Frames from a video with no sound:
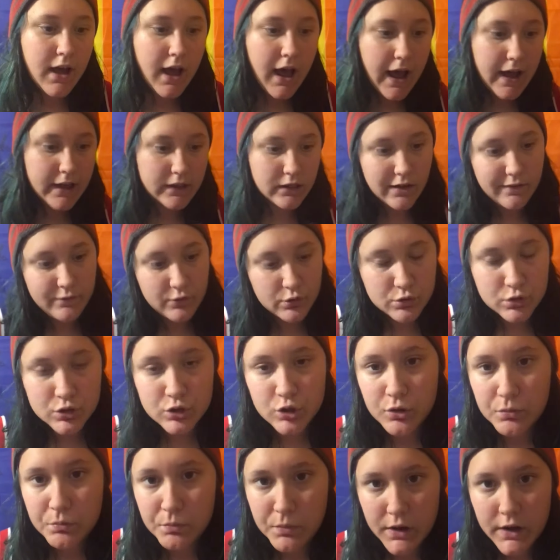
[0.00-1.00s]
I love you
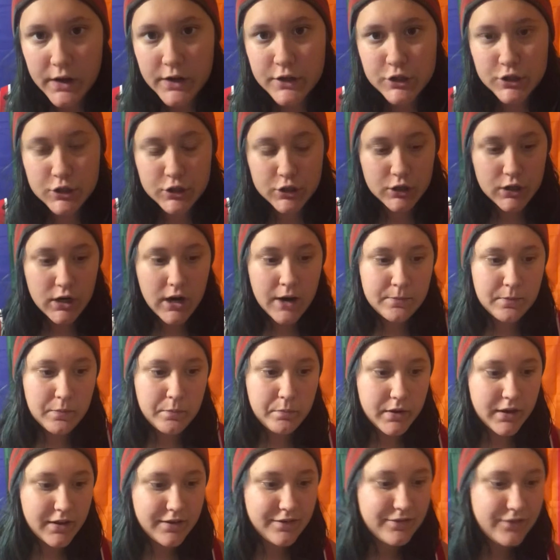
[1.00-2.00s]
so much. You're, I'm a
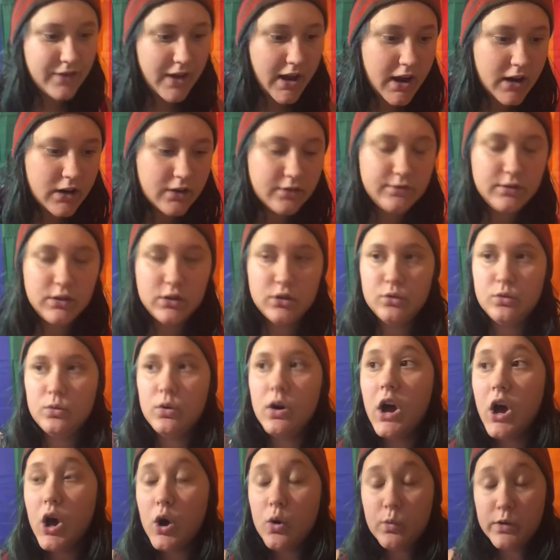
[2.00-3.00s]
big fan of you.
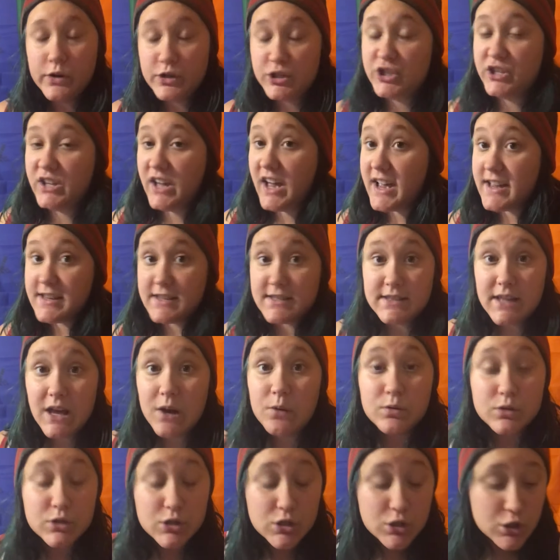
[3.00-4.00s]
Which, yes,
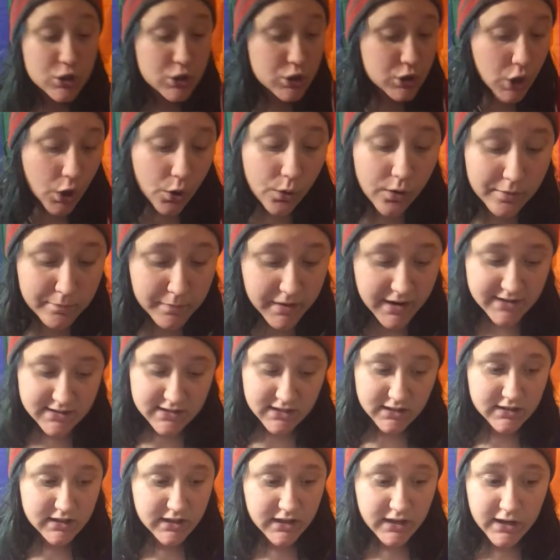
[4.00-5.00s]
that was so
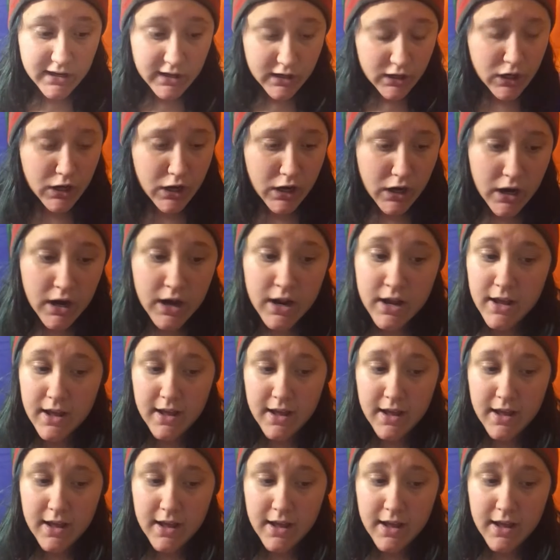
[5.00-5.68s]
amazing to hear.